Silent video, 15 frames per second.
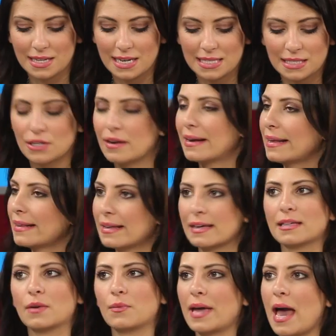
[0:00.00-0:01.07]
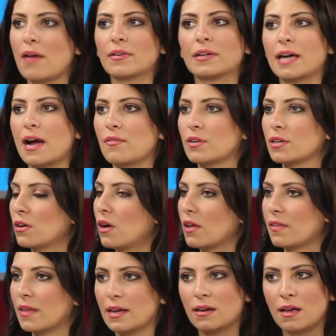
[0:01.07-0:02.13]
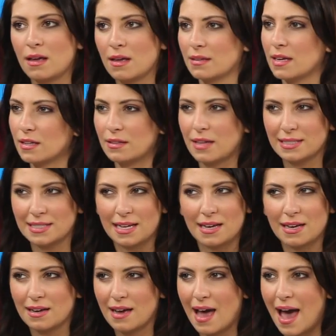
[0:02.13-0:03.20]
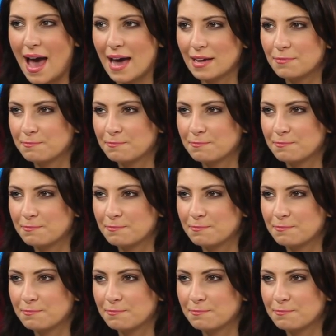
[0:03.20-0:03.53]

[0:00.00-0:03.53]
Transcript: Is there anything that we haven't covered at all that, that you'd like to add?